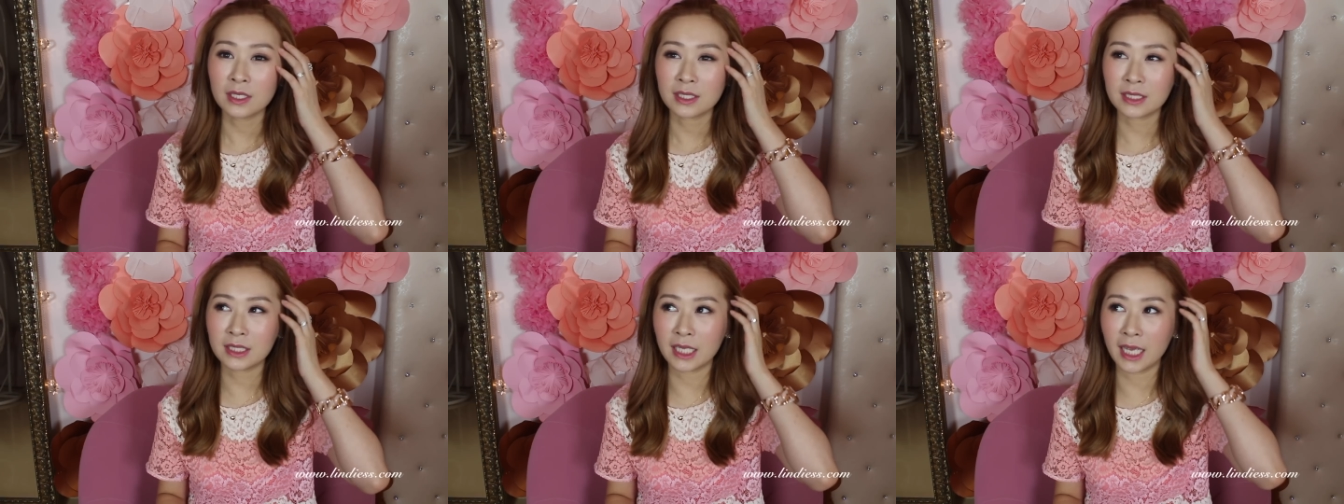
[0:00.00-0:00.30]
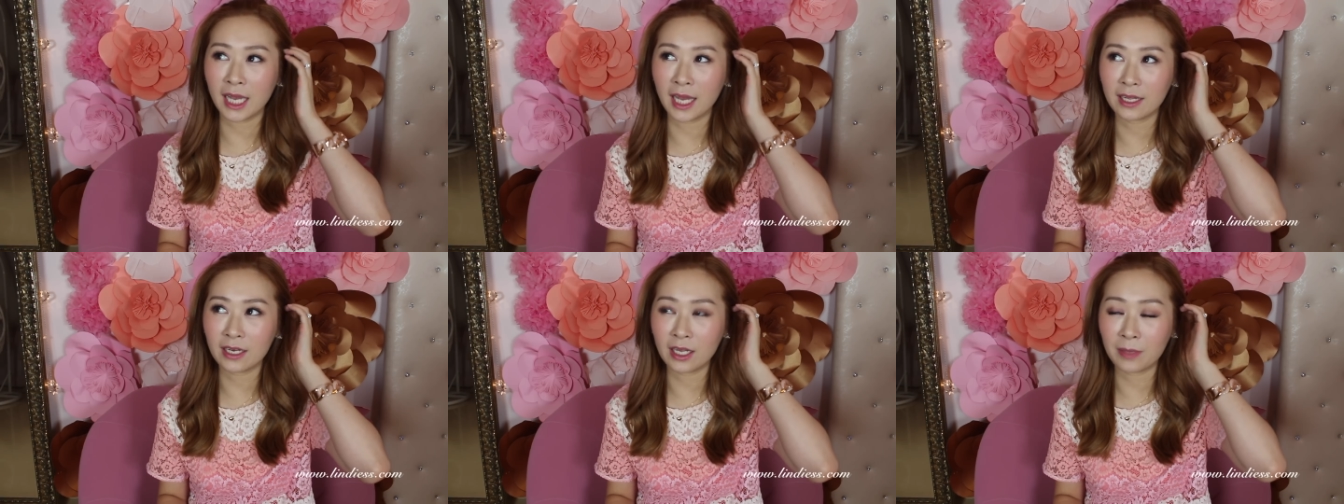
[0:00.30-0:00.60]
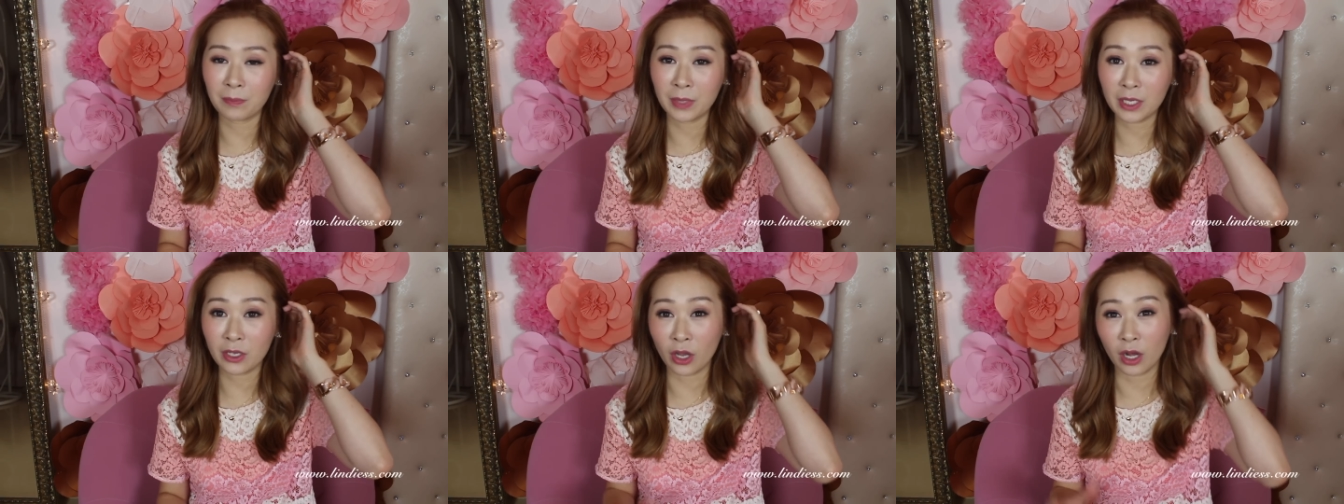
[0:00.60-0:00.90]
She had
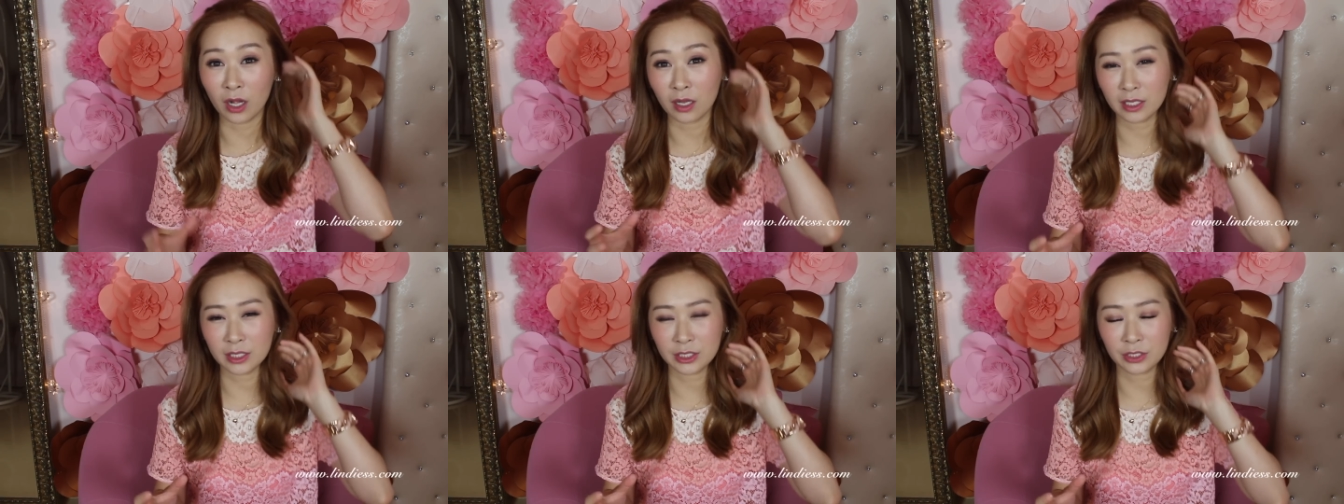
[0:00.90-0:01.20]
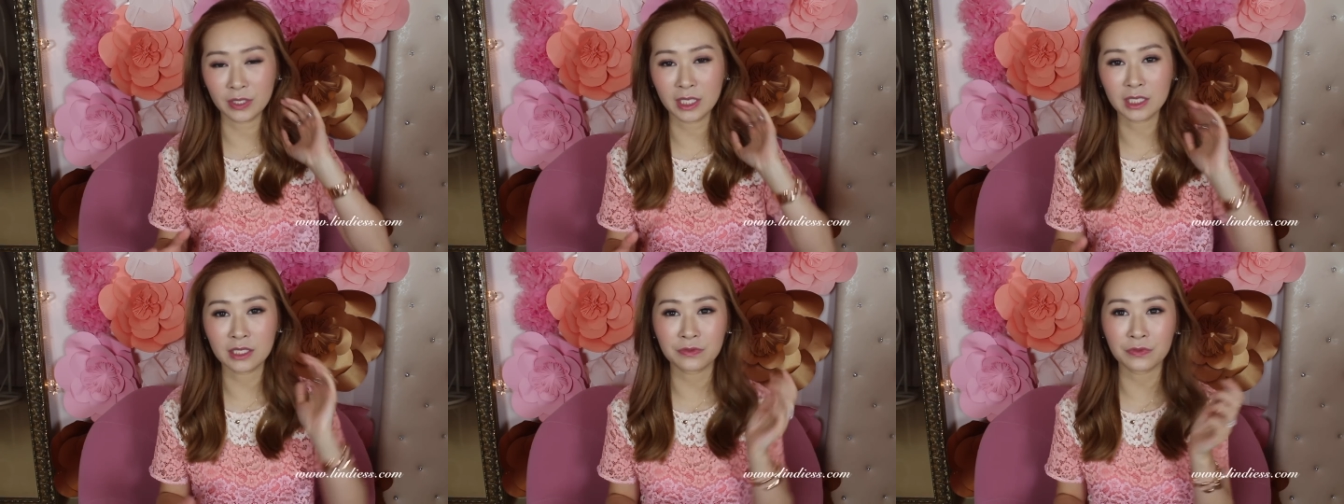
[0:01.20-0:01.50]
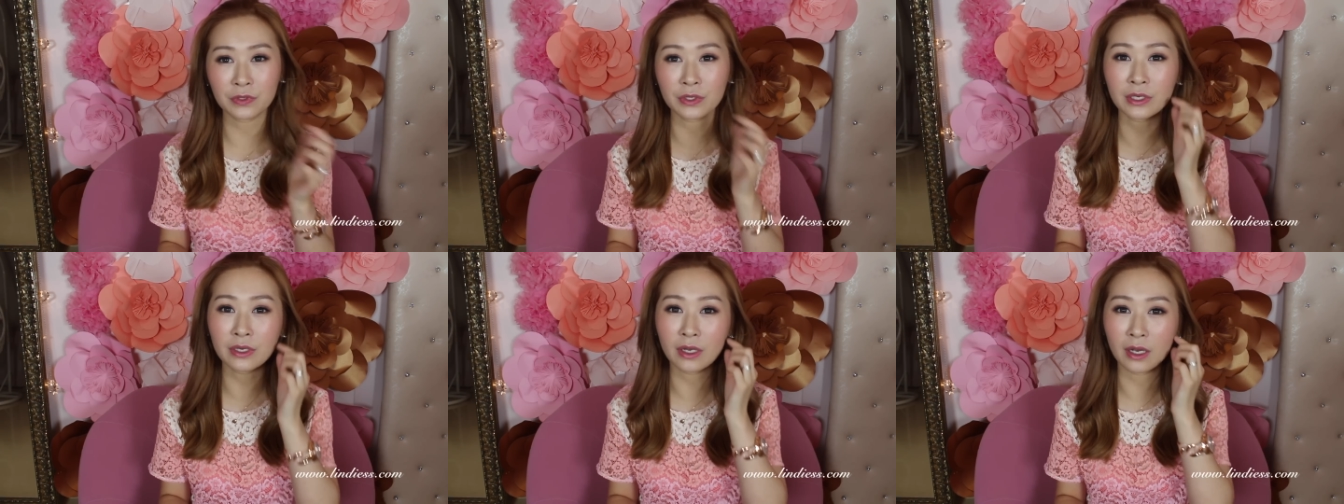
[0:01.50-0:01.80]
a big color
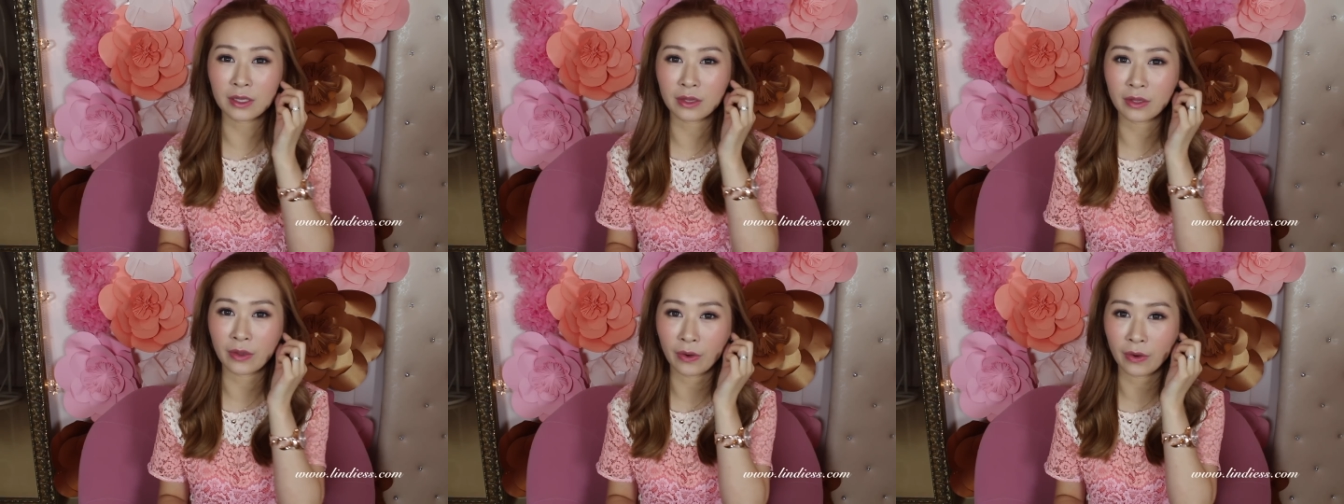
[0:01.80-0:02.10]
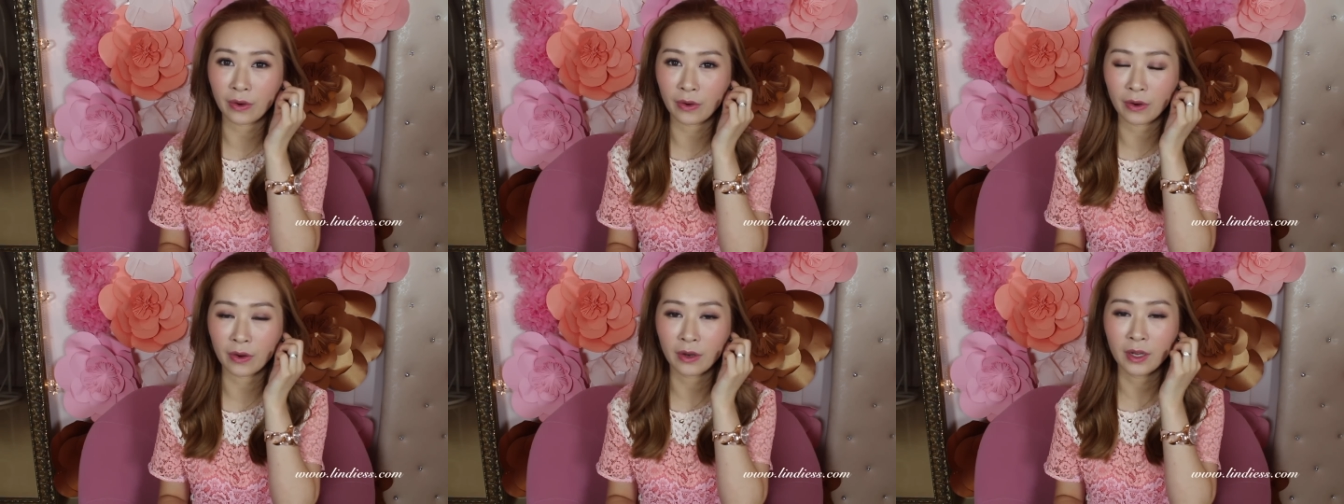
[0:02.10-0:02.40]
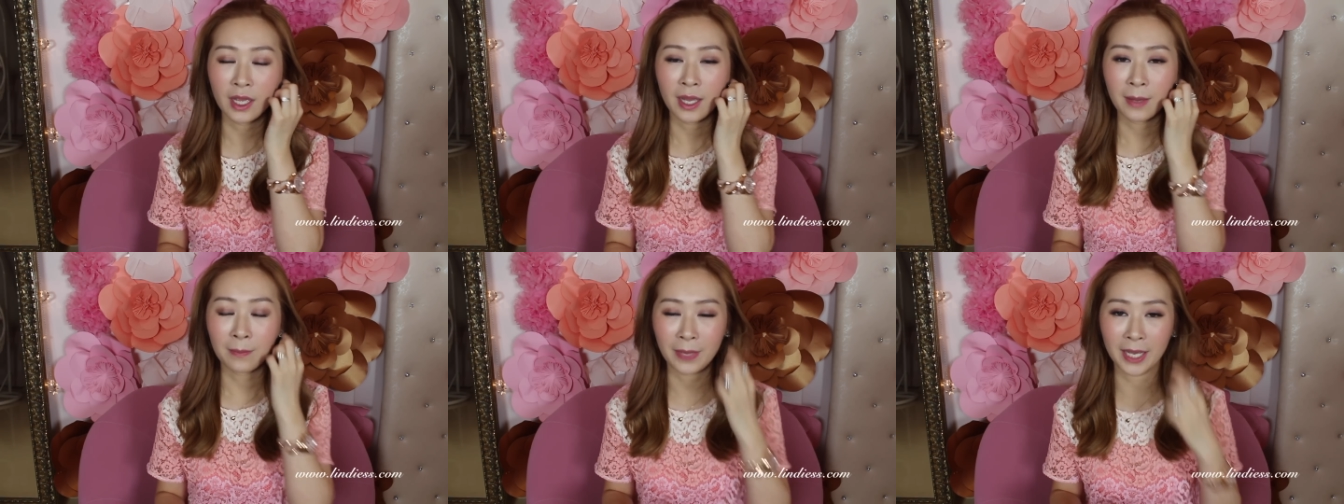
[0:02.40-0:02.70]
transfer on her